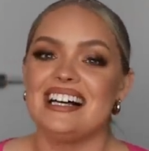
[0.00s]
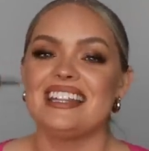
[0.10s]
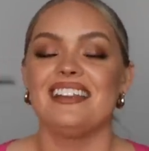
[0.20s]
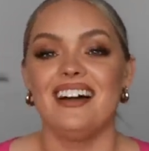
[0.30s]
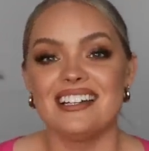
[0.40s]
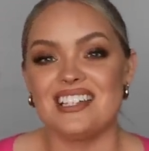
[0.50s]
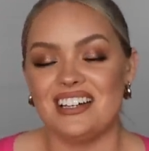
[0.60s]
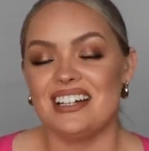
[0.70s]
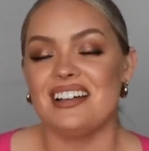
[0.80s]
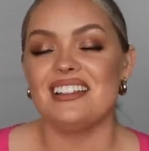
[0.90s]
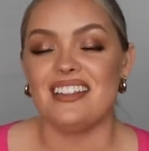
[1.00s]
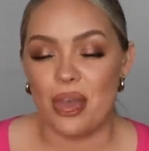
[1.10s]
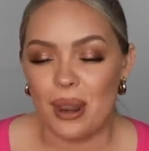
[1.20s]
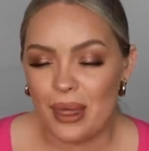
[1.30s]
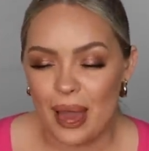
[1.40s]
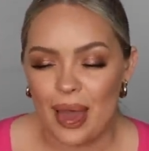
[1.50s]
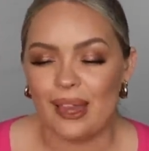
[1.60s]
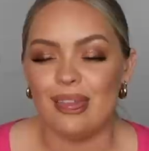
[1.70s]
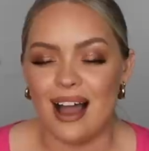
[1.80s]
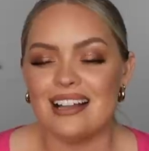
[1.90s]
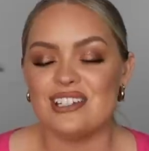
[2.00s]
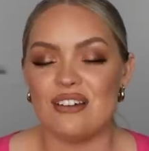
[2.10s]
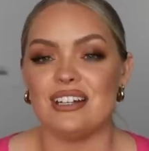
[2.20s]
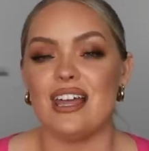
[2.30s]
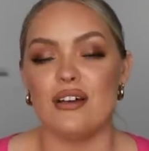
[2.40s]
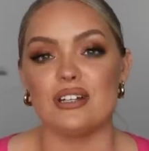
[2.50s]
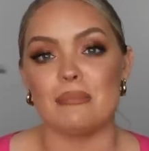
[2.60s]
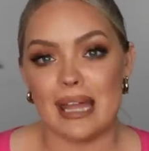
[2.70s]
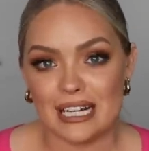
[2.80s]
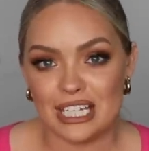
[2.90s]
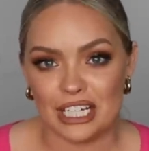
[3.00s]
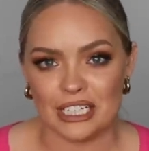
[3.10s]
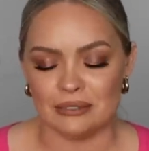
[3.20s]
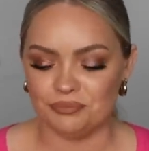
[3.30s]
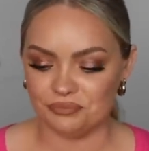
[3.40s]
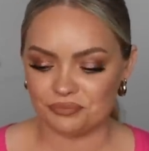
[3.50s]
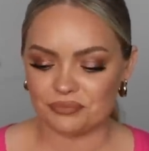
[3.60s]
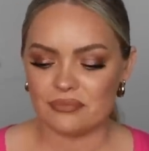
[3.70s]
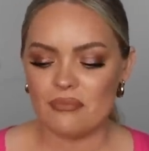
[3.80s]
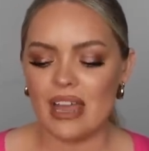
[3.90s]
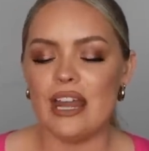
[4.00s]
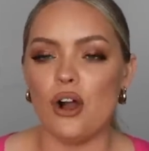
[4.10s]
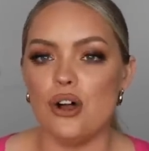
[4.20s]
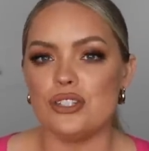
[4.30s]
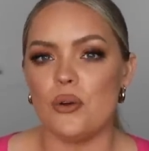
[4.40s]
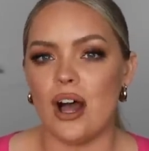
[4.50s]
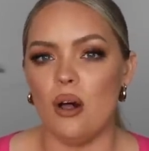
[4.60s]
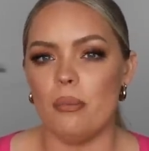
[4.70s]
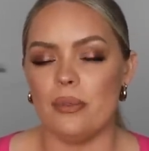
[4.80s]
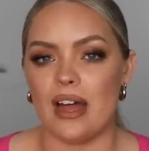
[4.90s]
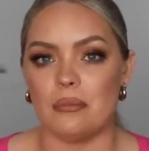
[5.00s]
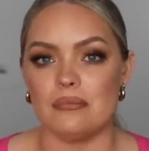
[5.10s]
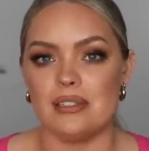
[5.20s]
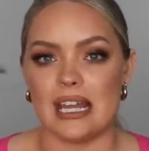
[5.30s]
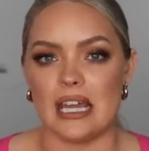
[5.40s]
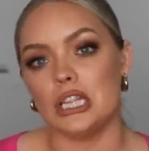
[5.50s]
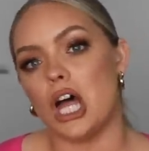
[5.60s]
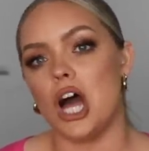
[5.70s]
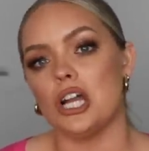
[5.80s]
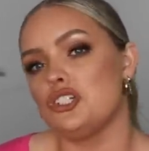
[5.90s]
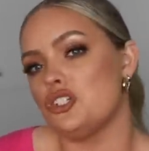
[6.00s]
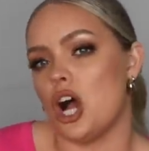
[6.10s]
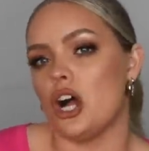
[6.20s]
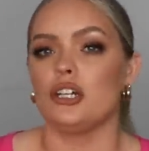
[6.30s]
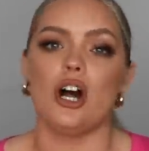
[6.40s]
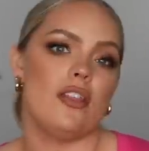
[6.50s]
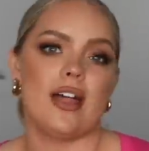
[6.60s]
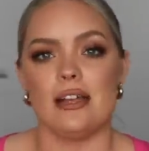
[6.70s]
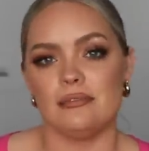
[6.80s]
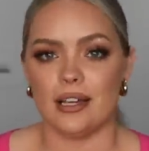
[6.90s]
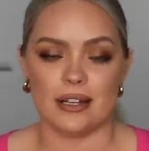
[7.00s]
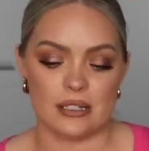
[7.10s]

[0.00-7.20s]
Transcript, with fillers: uh, the longe longevity of your manicure and also help them stay long, strong, and all that kind of